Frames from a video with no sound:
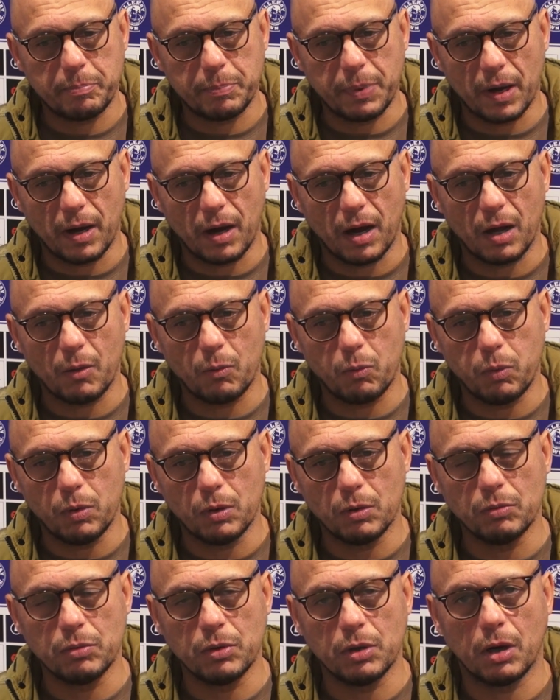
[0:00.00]
but I
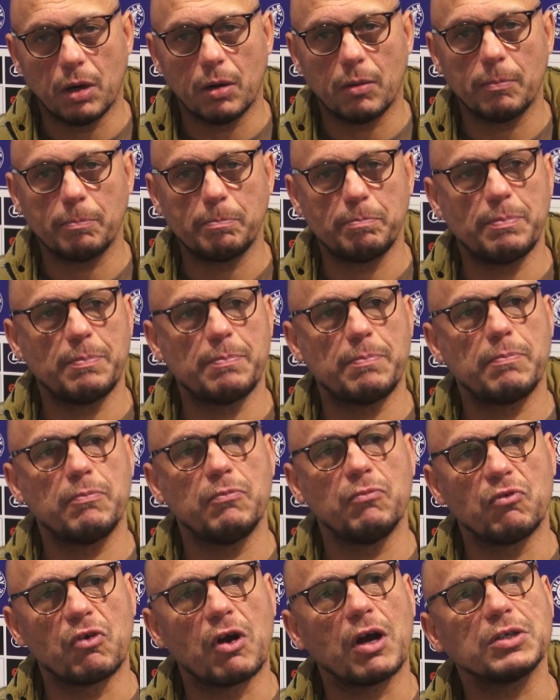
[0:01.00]
will not
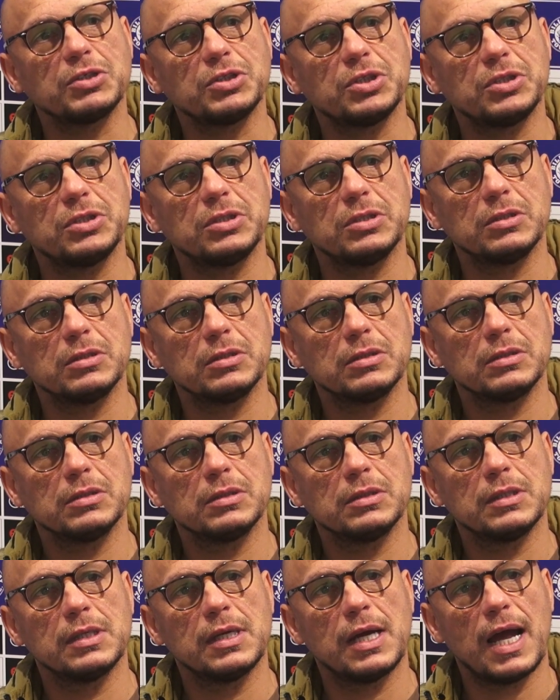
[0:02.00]
rush
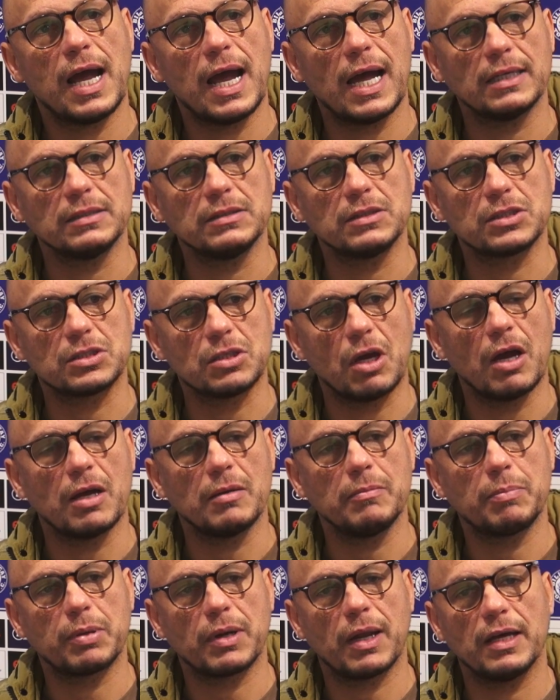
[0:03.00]
and
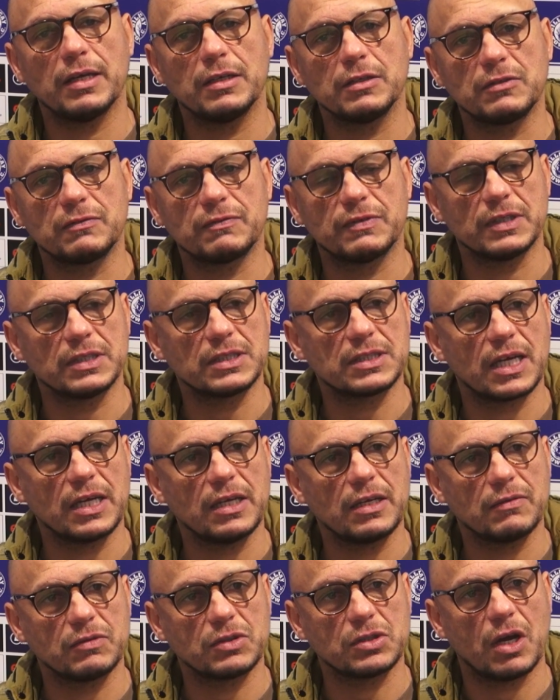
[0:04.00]
sign players for the
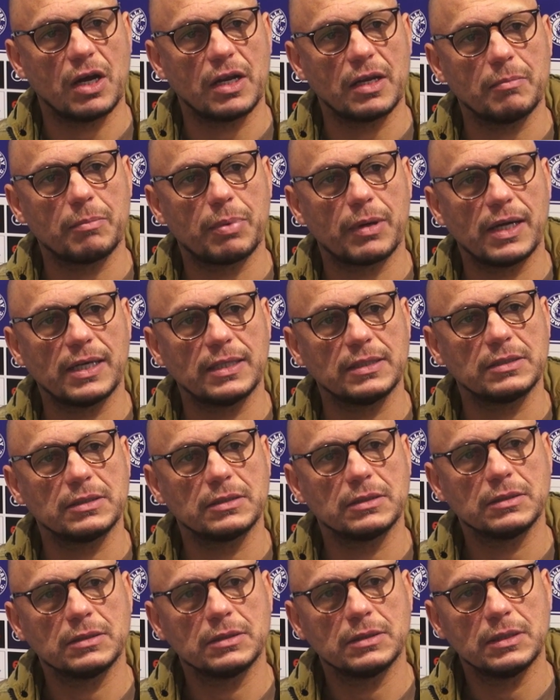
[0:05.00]
sake of signing players.
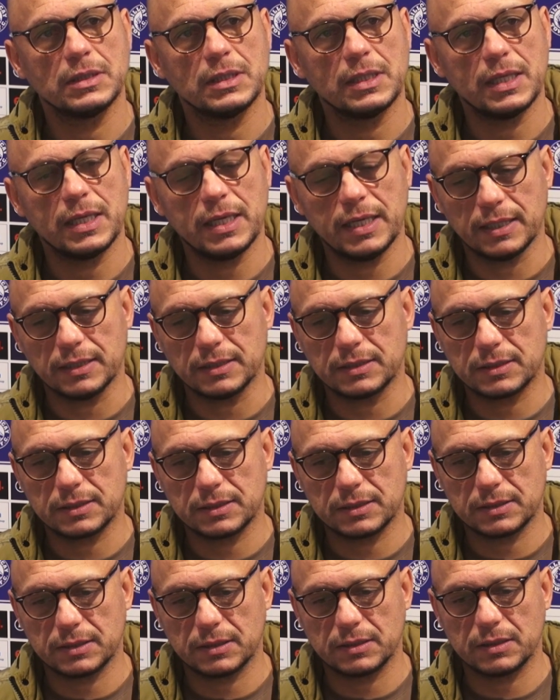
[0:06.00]

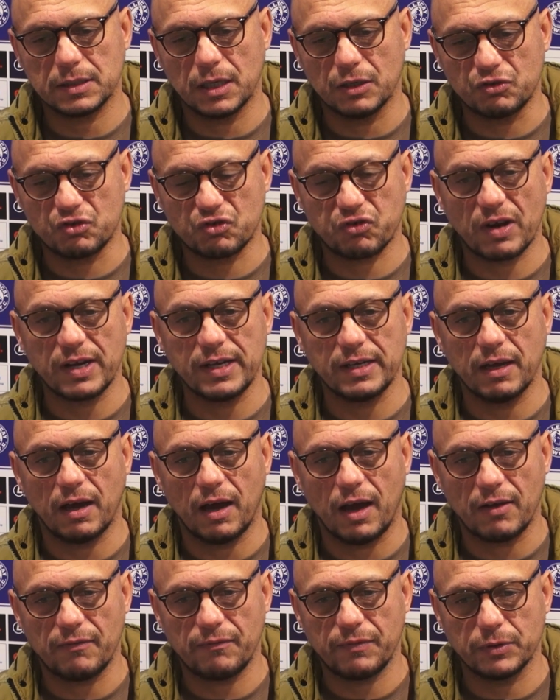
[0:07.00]
It's a trait that
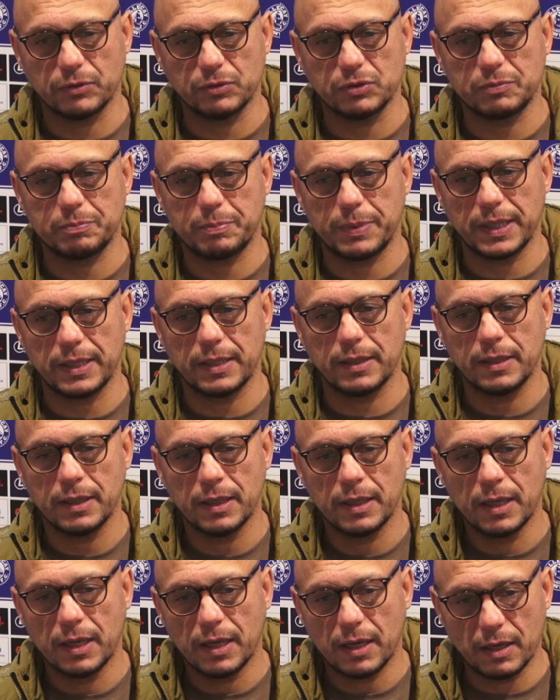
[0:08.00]
I feel has been
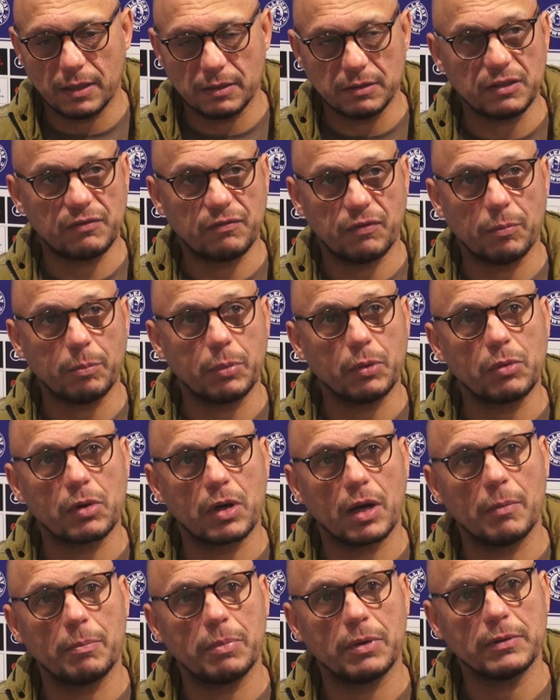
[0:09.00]
at this football
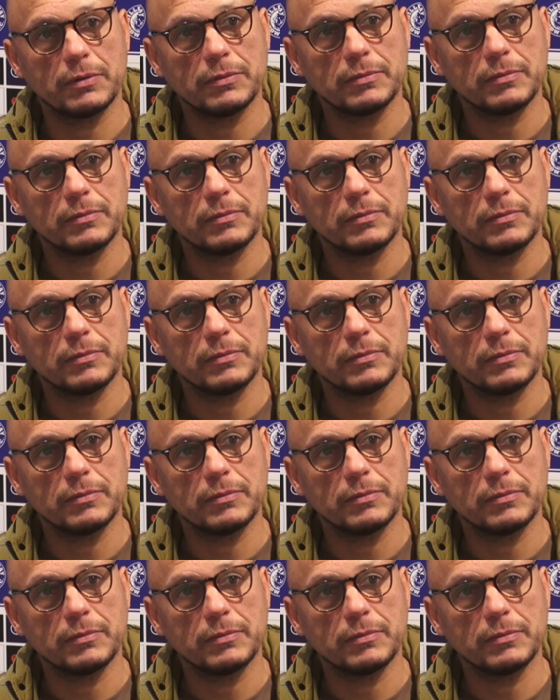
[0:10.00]
club